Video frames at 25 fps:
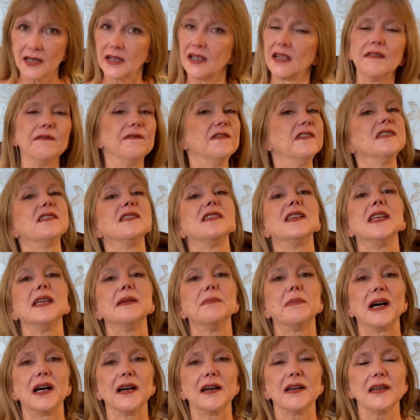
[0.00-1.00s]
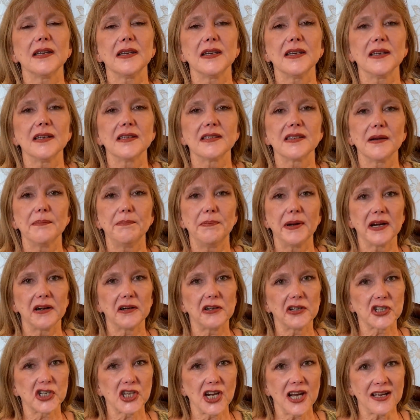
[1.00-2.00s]
emphysema, is a
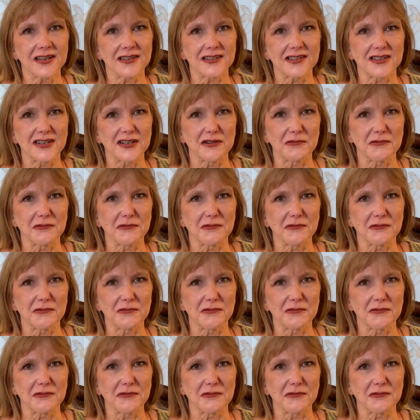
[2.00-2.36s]
barrel chest.